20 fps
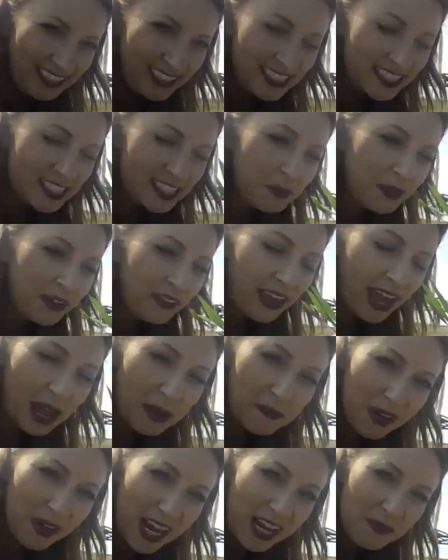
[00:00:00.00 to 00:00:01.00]
Some of
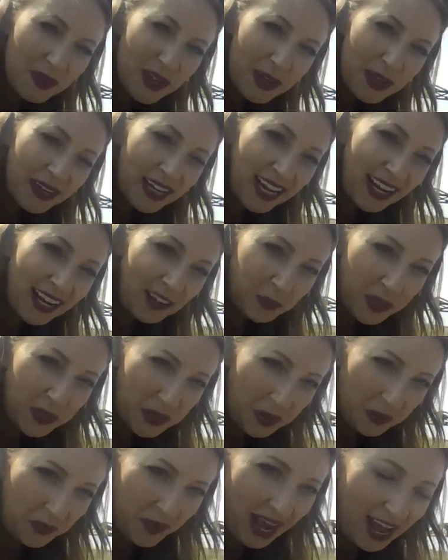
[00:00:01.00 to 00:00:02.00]
that might be because we
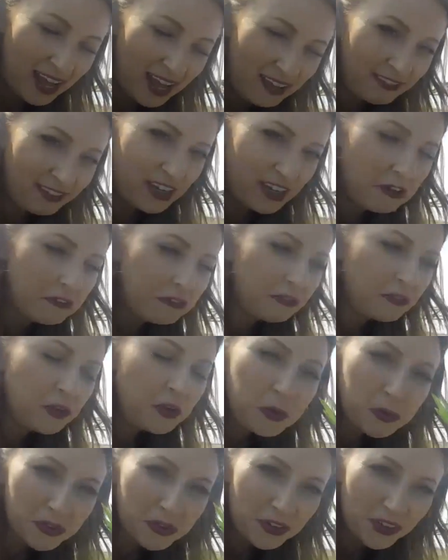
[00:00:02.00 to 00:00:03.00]
don't have enough
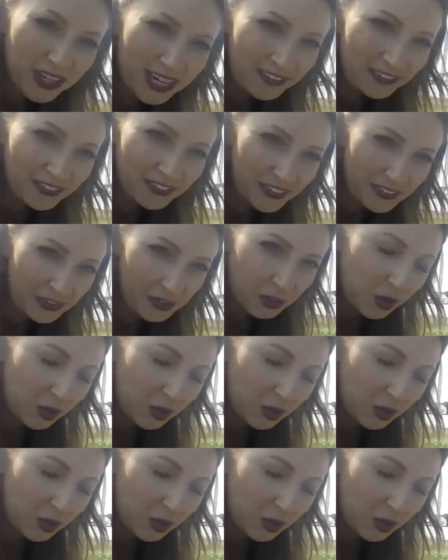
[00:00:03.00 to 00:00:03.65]
nutrients in the